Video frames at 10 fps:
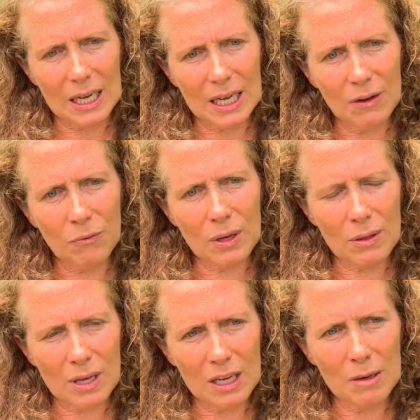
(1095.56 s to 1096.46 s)
if we
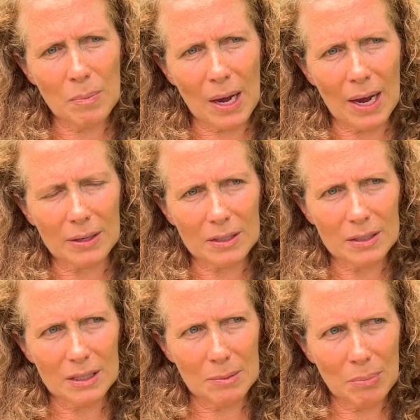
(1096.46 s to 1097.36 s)
think about
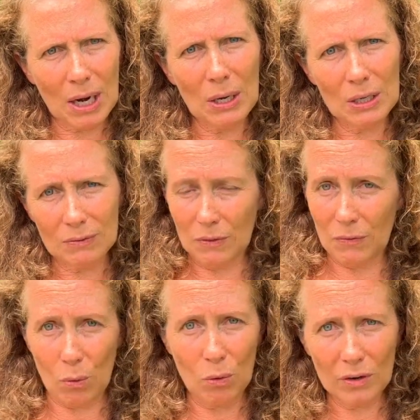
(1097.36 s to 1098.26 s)
the imperative of
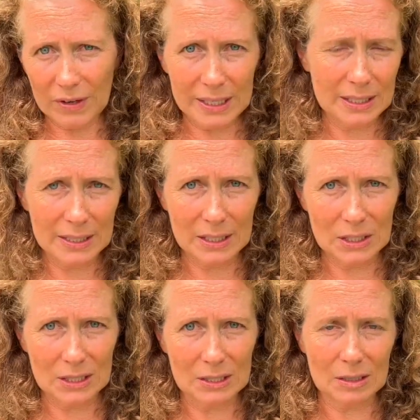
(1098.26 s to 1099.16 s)
all of our
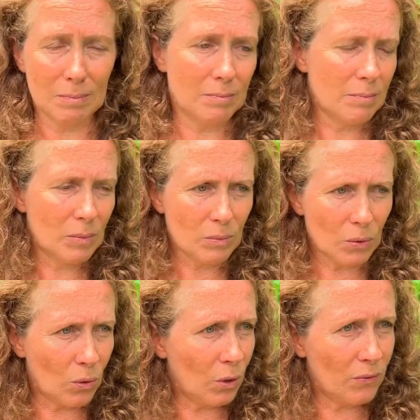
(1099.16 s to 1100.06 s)
decisions and
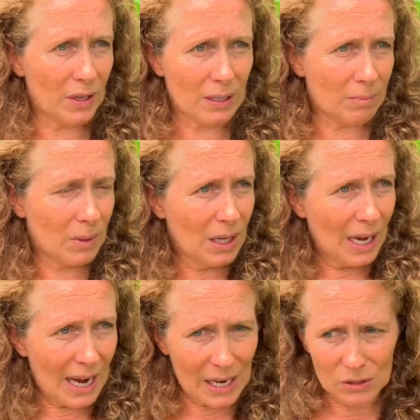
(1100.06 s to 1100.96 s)
all of our
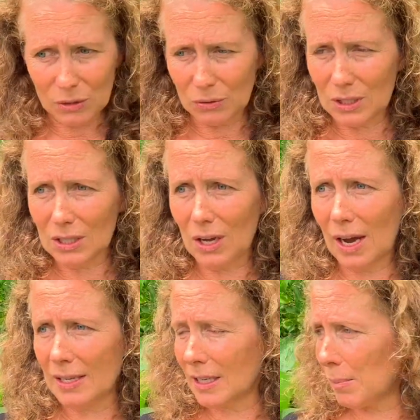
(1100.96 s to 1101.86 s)
household
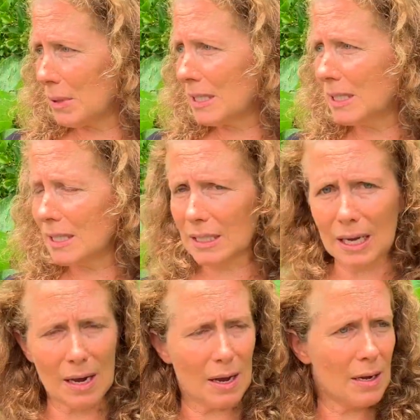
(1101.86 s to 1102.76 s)
designs, our business,
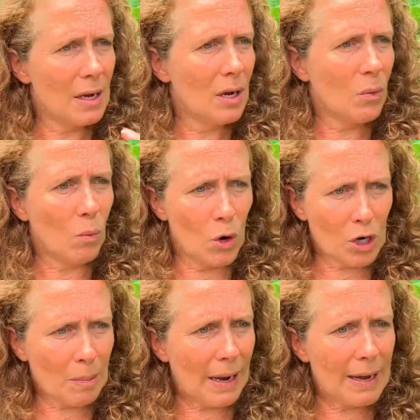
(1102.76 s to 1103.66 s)
our
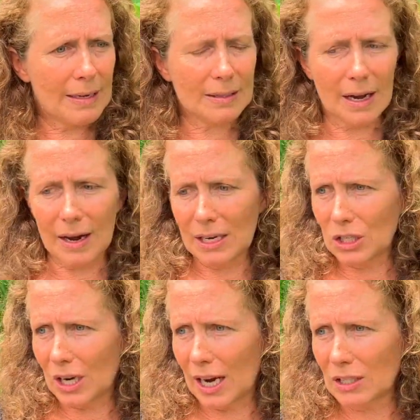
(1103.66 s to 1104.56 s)
workplace, our
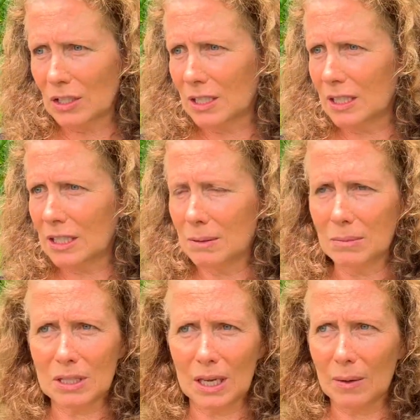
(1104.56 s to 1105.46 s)
education
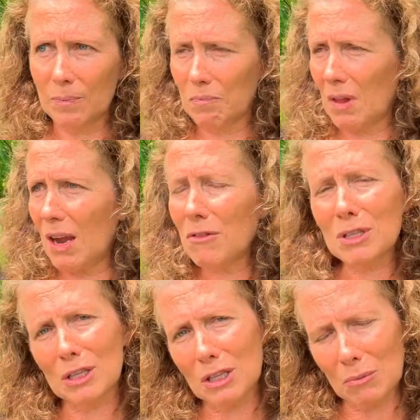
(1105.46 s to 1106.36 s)
systems, that
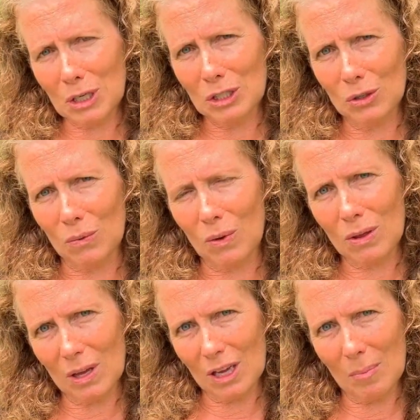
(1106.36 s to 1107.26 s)
everything that we do, if we
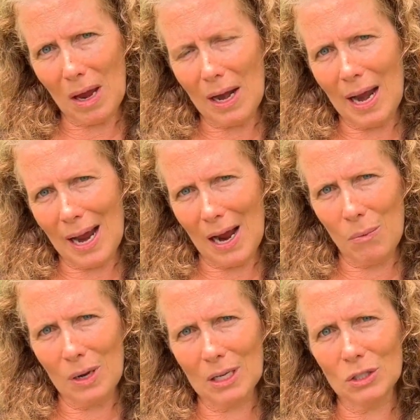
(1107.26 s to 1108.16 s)
think about how
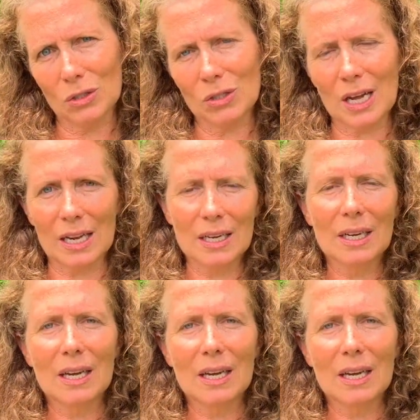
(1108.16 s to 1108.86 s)
we can do that